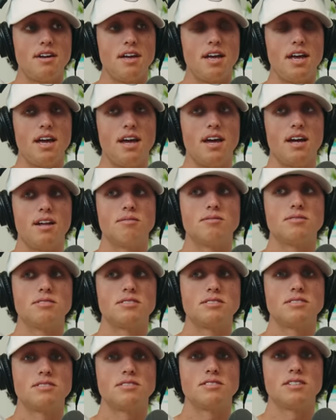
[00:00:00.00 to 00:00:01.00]
and
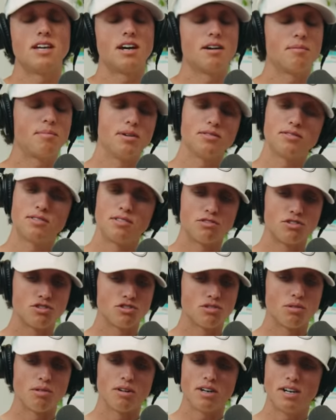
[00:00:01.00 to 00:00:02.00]
was Garrett posted a
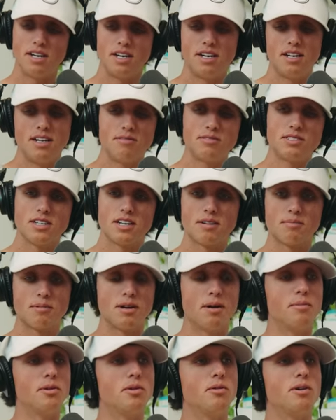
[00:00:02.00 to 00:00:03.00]
story and he was like, I'm
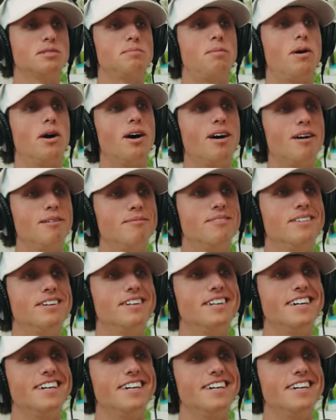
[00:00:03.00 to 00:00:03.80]
coming to West Palm.